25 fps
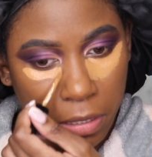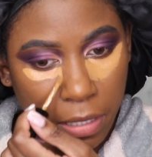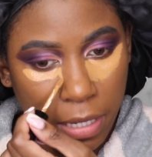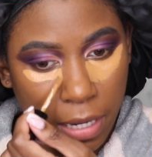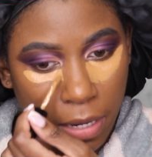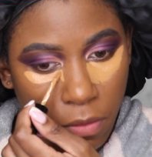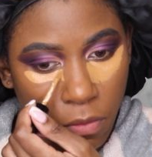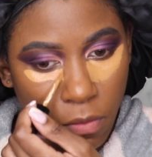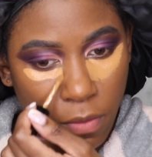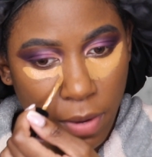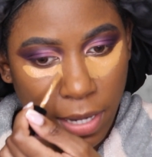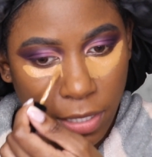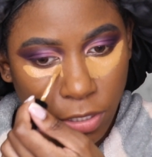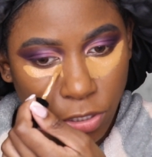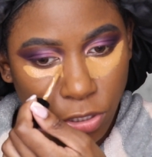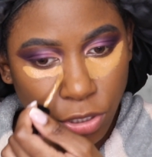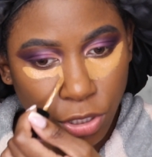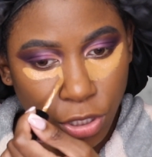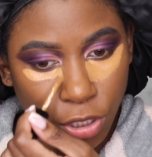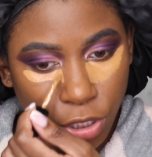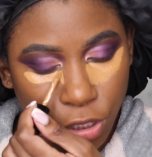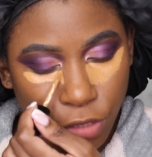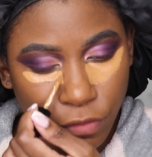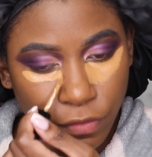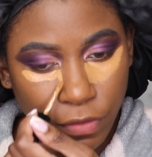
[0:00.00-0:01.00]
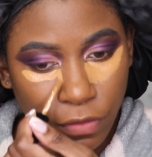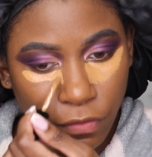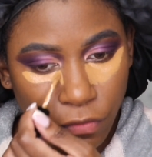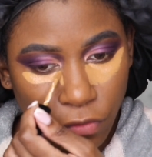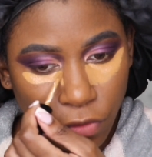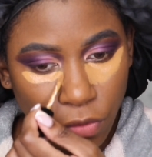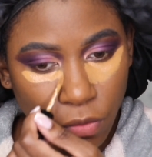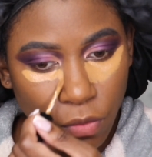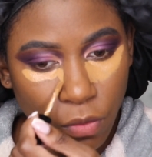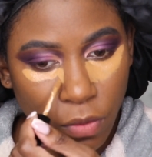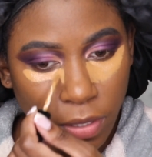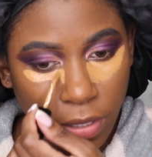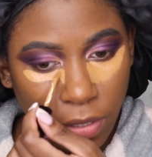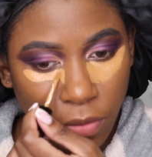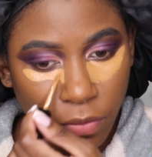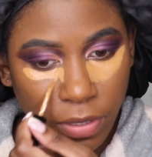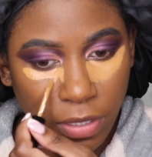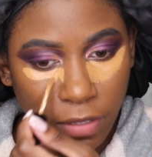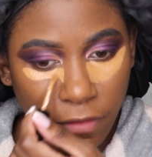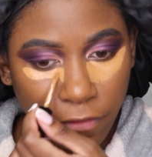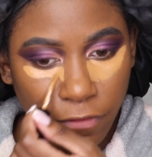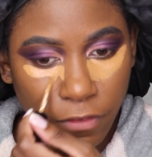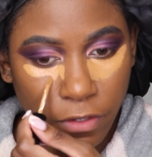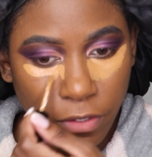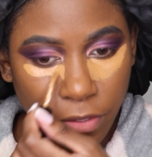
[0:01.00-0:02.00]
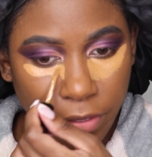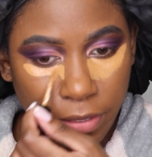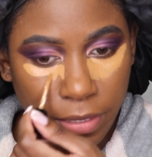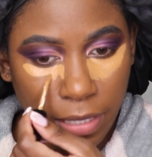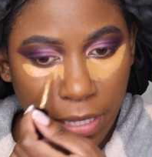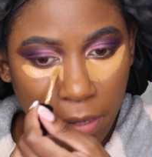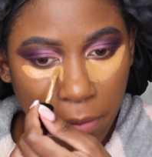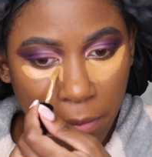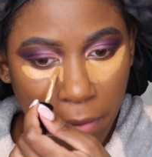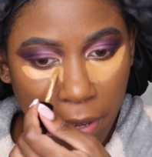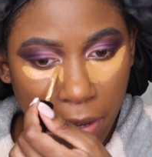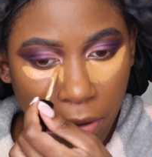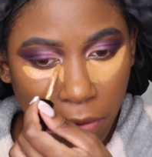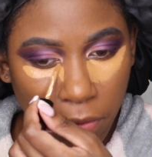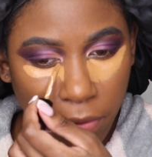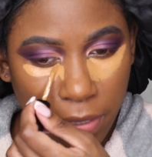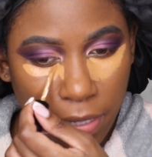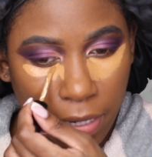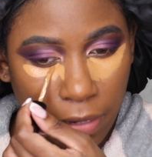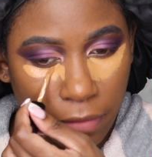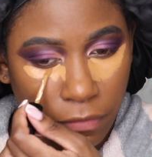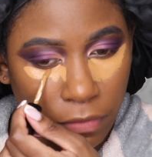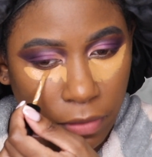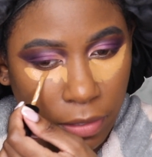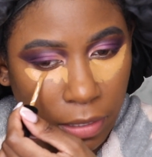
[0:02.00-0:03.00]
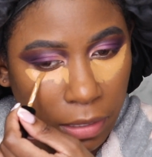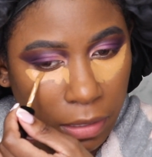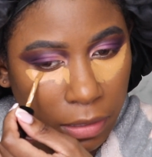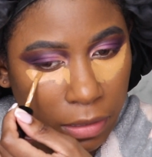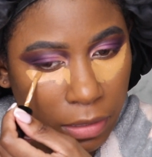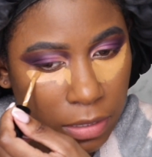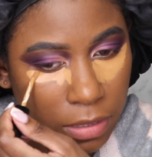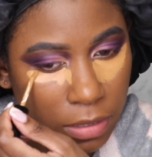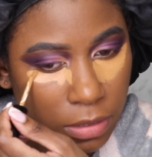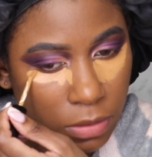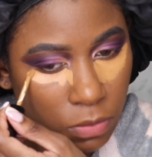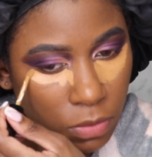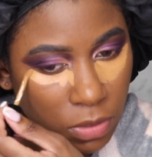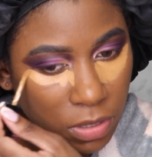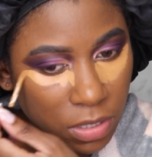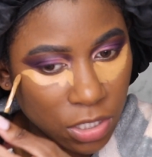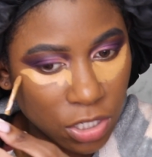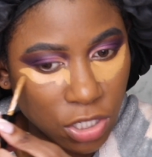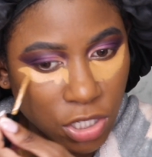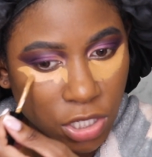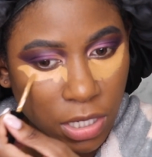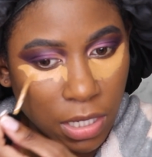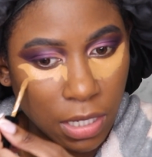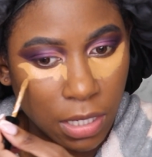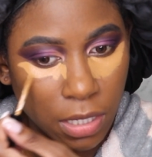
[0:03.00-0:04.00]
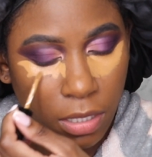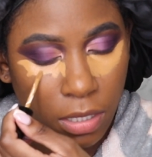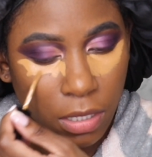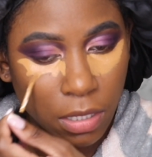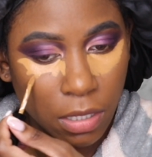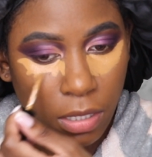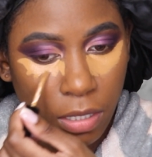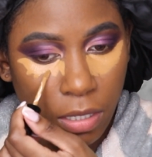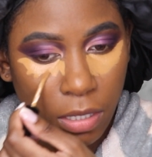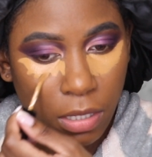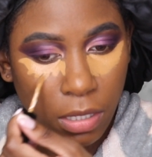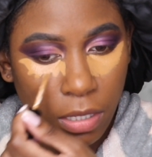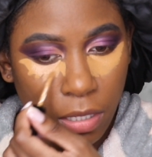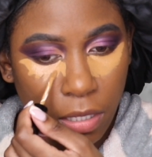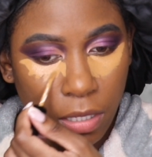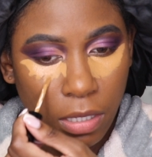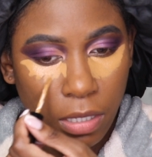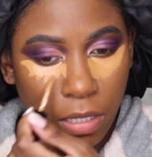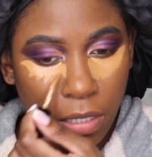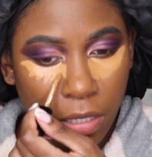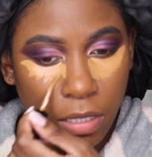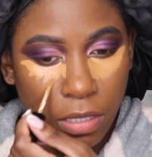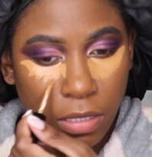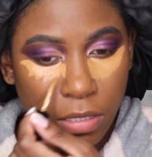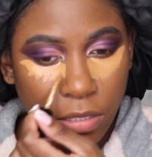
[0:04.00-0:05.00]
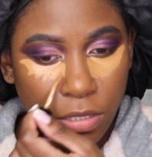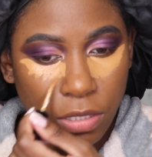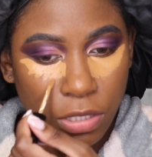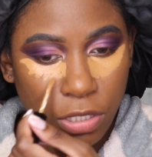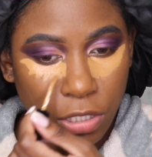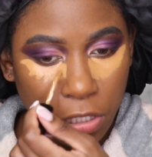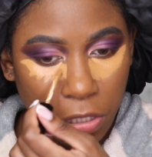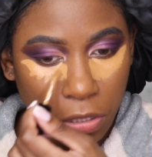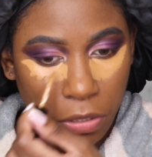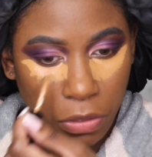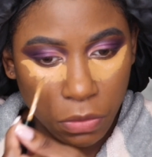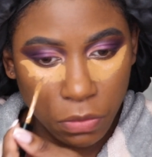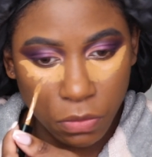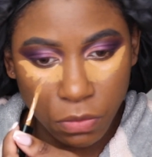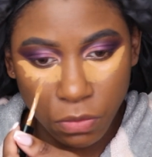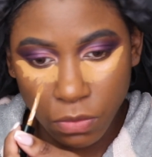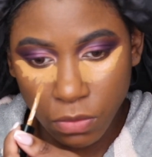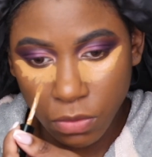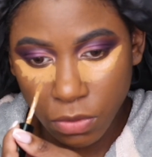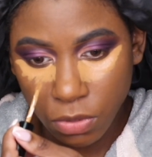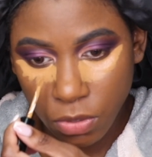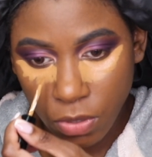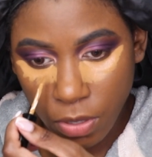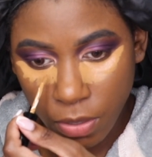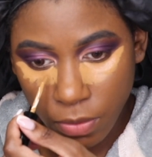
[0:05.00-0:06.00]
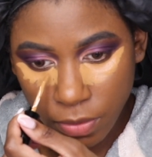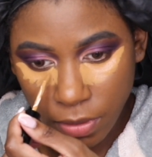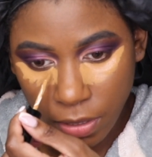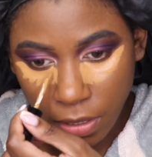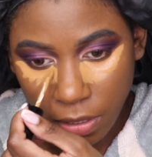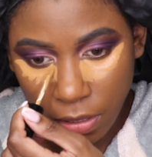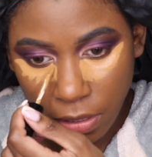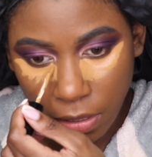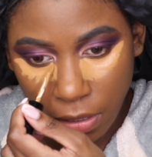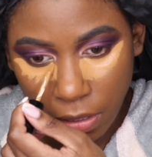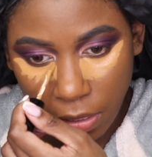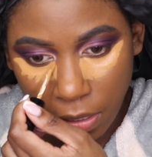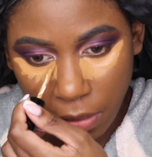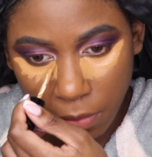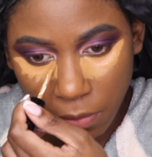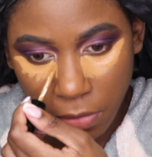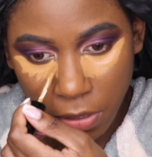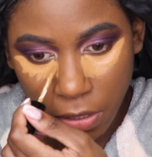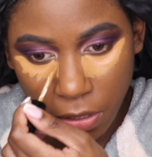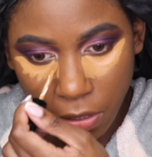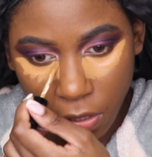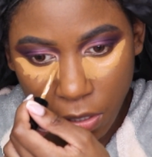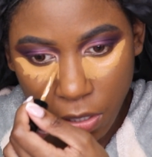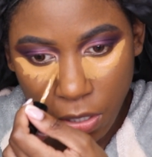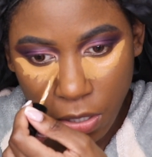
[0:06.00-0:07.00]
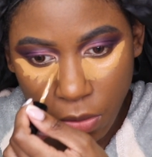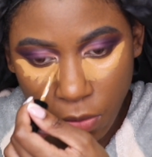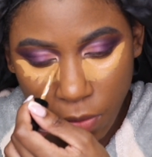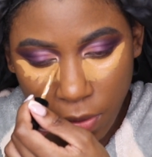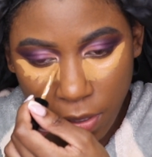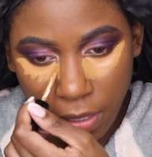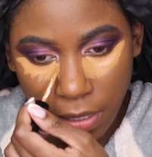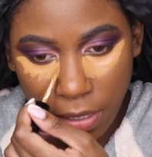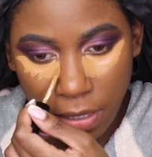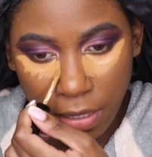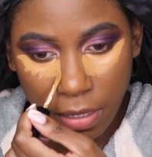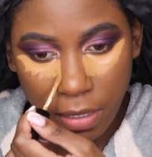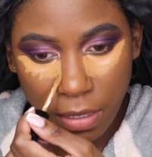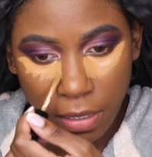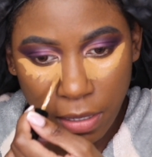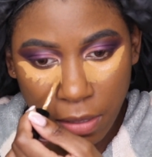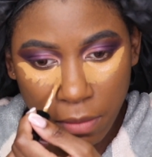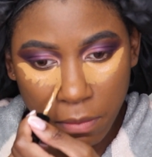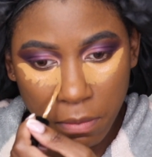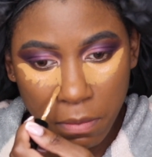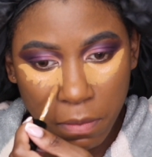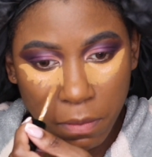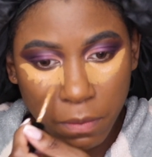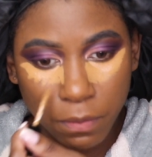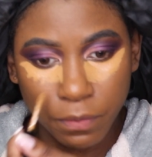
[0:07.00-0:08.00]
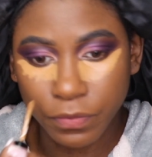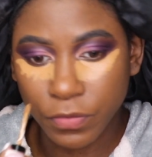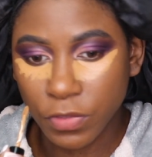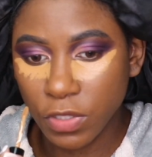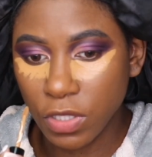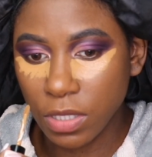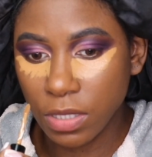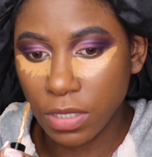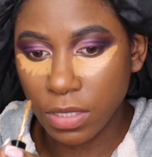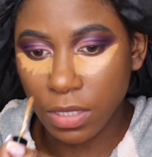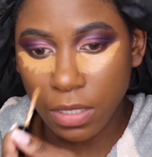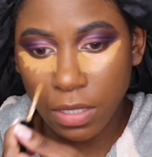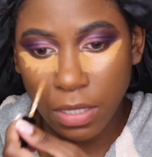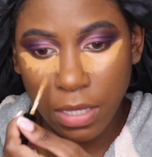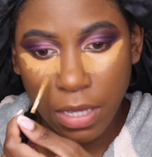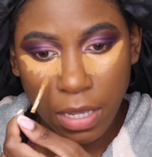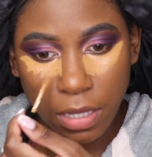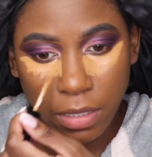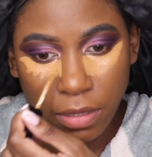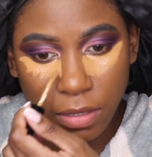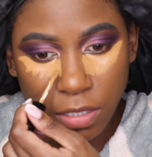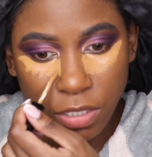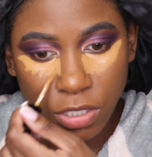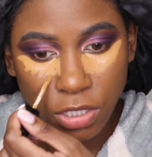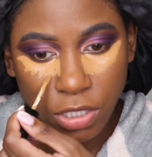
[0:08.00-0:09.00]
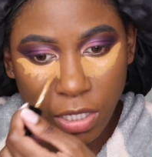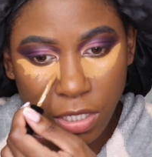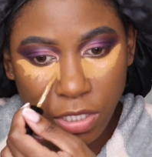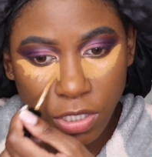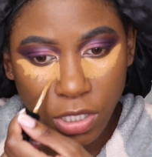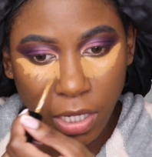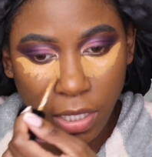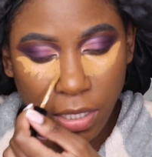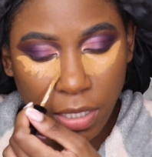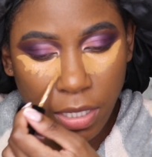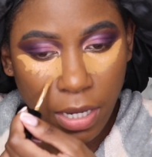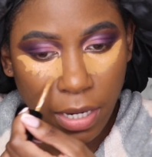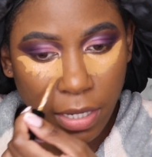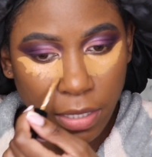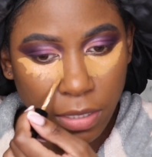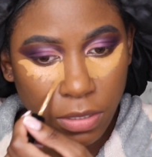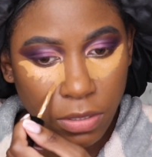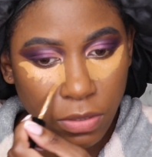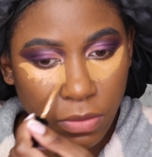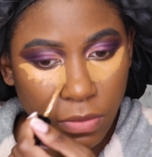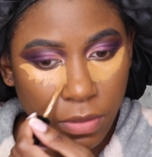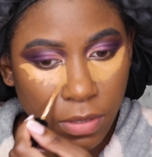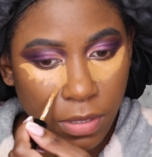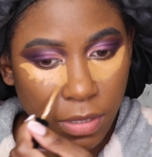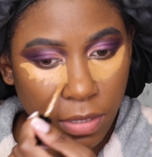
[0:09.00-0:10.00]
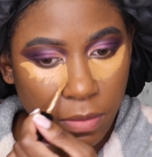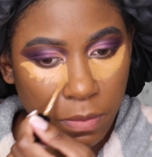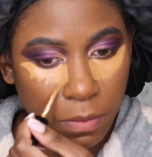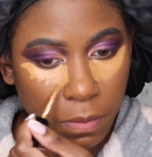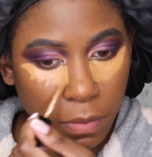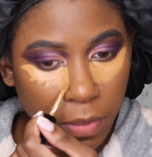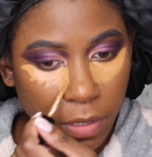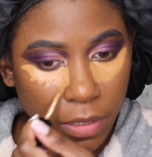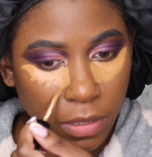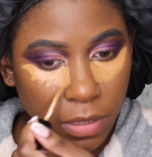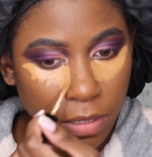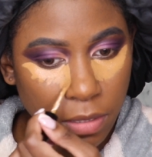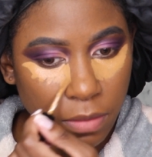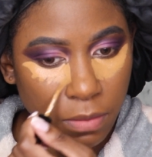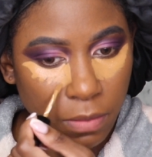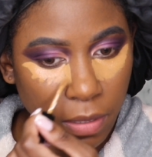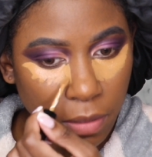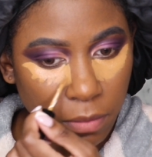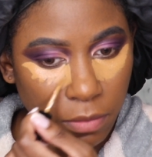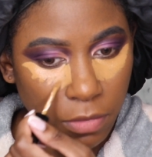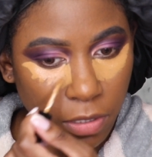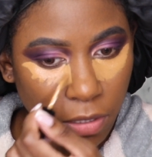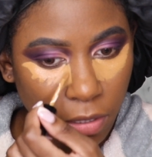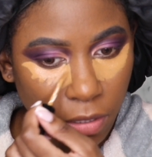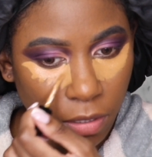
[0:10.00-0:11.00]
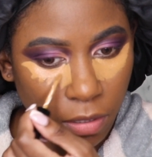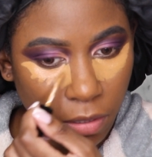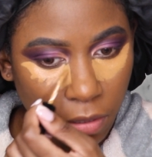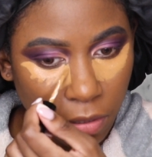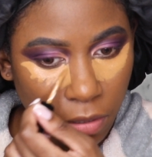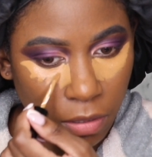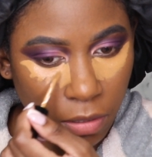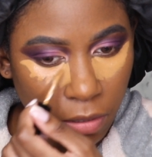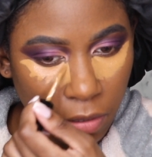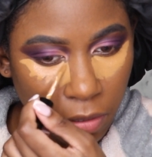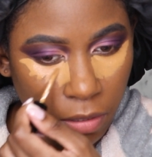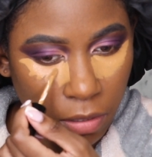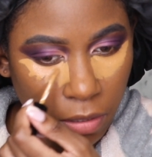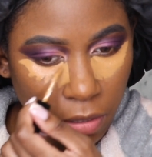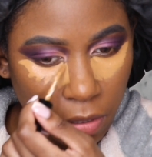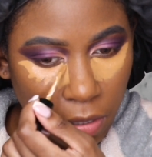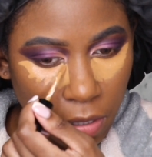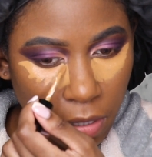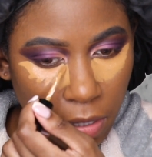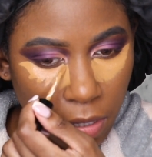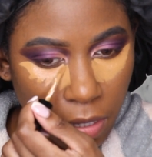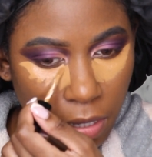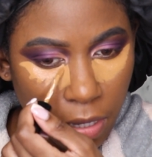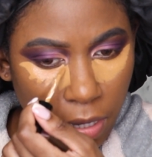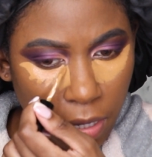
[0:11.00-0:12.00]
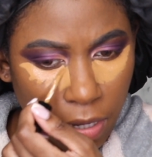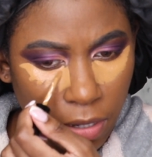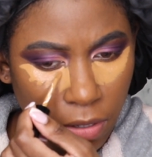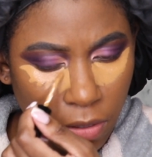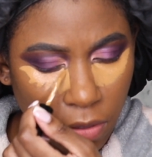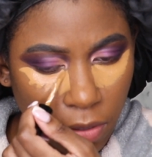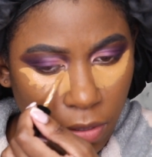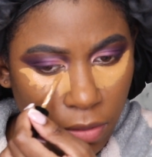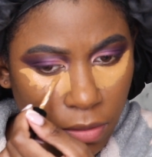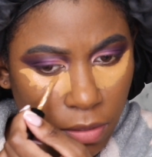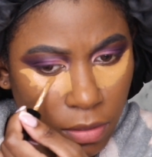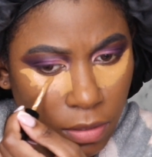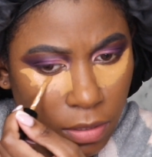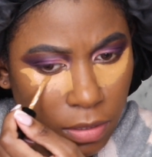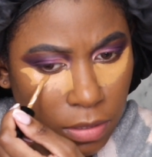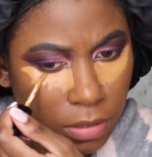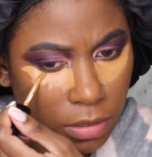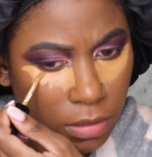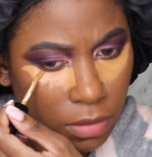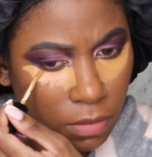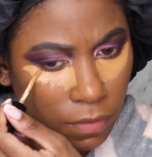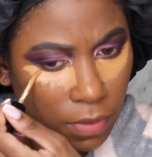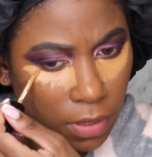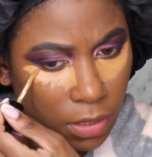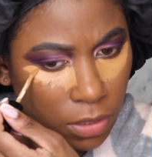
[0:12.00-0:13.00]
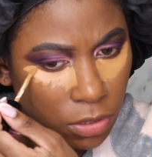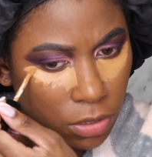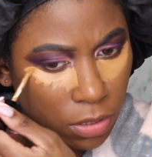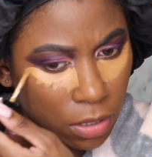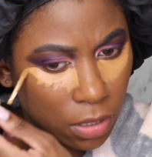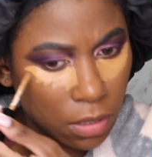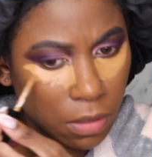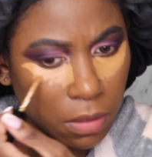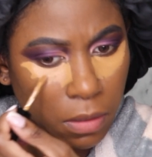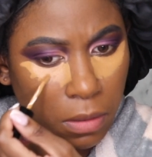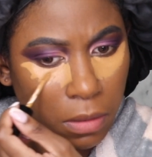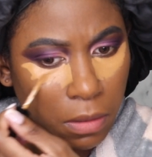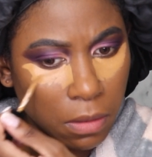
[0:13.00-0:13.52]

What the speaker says: I watched her review on it when it first came out and I feel like this was the shade she used, so I was like, let me go ahead and just get the shade Jackie Aina uses, but this might be, I don't know, I think this is the right shade.